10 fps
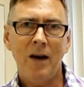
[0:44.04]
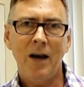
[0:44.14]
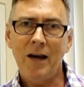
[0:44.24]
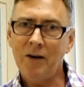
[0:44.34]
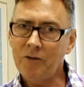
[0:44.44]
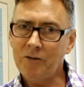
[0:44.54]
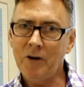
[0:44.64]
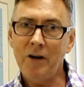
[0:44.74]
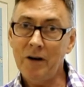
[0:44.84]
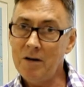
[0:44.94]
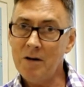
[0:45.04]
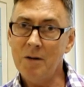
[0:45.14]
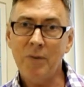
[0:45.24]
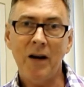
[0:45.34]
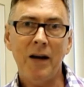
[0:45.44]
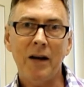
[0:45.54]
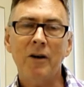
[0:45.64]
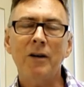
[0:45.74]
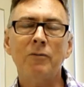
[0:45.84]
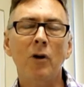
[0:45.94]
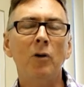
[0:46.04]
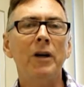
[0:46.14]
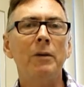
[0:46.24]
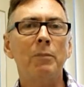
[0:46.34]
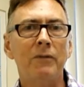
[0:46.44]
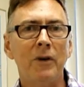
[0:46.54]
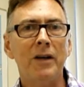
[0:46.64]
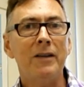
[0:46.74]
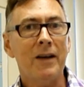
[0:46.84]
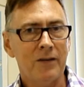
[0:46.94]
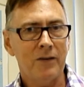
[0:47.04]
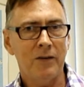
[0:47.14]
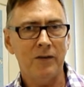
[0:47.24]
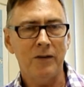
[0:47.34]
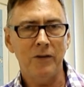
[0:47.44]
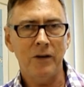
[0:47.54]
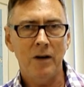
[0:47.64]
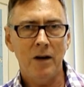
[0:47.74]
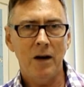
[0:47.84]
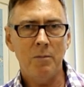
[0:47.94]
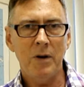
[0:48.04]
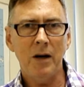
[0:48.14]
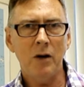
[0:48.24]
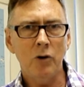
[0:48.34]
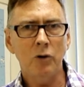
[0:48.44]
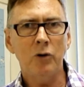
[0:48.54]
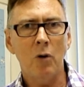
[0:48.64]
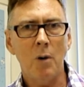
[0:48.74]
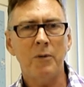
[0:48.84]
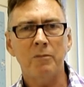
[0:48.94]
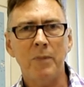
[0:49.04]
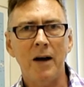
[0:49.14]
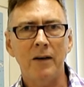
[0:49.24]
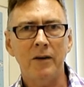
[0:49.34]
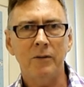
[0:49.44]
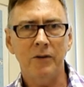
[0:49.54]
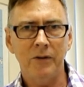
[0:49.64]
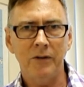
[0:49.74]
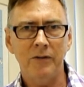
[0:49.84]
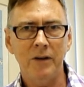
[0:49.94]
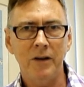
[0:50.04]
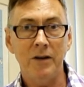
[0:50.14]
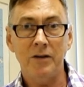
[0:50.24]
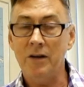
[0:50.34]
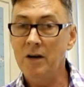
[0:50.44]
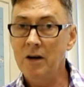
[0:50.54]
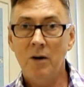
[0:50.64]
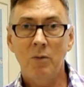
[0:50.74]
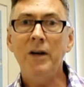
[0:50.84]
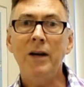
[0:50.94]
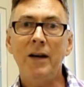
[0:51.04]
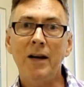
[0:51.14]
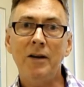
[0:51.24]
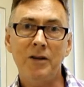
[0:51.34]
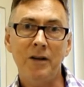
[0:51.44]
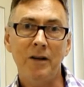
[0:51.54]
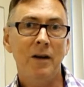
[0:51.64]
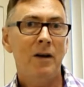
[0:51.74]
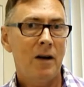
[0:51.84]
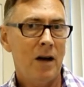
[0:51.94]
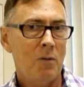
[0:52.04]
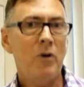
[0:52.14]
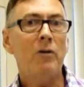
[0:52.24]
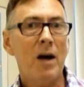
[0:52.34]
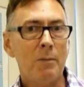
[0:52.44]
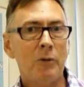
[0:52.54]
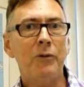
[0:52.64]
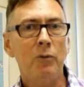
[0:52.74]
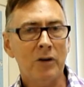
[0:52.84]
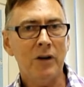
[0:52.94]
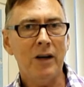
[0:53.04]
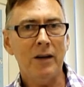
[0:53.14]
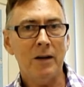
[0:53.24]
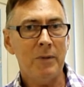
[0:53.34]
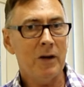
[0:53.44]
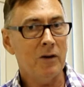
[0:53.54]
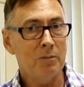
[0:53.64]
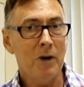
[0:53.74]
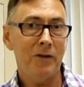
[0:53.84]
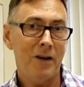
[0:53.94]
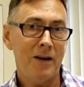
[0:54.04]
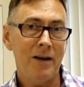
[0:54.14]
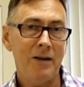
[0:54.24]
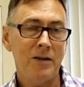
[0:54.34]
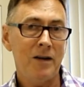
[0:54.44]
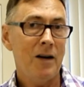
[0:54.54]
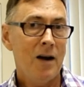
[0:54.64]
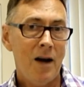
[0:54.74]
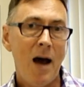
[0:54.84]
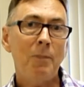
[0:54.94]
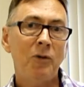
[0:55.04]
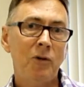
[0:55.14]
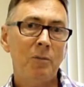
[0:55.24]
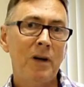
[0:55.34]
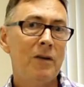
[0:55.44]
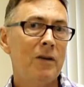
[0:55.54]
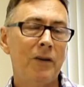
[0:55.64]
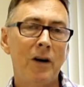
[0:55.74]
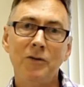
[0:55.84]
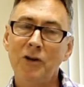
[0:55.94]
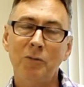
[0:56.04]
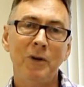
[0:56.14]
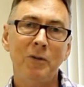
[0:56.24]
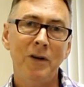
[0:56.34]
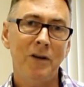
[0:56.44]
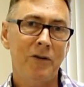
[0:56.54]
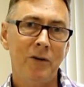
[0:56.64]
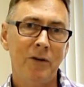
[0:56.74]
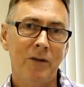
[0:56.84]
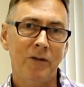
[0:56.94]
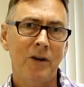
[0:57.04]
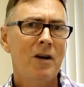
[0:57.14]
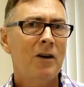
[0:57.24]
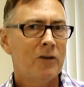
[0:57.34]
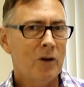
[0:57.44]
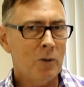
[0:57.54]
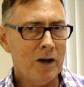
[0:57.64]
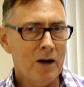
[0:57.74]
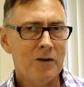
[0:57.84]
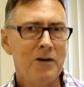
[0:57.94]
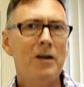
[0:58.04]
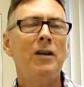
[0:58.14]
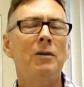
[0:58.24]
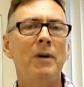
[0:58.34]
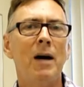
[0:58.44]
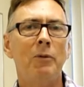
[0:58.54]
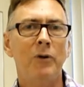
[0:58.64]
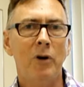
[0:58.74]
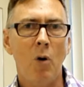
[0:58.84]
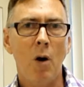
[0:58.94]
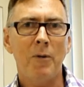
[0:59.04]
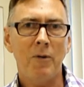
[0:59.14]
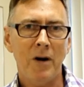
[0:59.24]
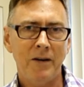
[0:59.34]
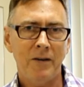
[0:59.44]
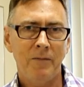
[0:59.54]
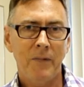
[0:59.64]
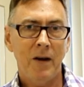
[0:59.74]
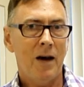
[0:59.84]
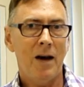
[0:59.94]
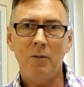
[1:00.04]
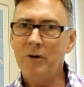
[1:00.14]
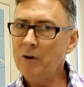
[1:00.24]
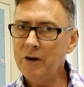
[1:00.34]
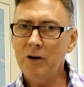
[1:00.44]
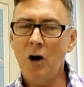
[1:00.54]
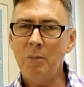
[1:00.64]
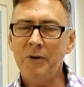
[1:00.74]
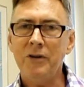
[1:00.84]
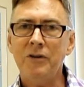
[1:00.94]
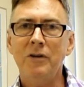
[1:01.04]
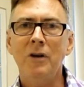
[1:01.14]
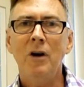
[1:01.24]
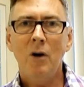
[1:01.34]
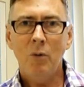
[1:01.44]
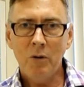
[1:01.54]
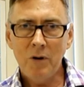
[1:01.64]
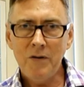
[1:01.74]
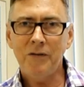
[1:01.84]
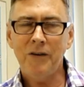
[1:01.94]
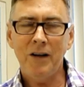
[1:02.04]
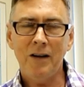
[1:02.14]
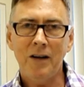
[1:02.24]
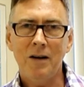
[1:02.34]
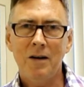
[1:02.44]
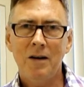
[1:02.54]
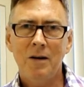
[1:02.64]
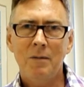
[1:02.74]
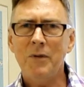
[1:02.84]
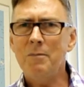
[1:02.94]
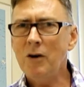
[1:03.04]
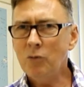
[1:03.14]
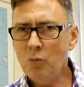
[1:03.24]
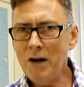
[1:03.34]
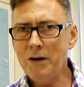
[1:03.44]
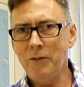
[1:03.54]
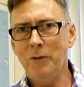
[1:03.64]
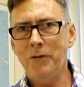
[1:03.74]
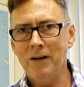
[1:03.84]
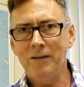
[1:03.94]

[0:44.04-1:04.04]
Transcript: and Australia can play a great role in providing that assistance, being a good cooperative partner to assist Indonesia. We need energy, and we're able to work together because most of that energy happens to be in the zone just between the two of us. So we're going to need to be able to cooperate. Uh, we're not in competition, we're in this together. But the most wonderful thing